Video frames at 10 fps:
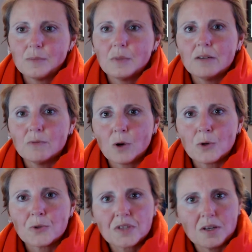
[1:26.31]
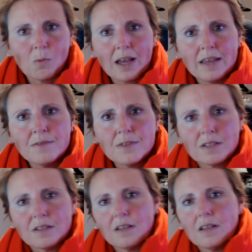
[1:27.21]
It rolls in
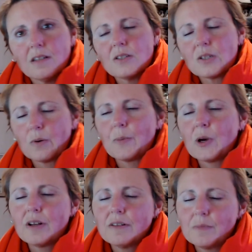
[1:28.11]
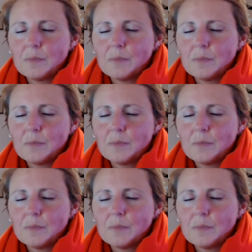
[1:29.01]
waves, so I might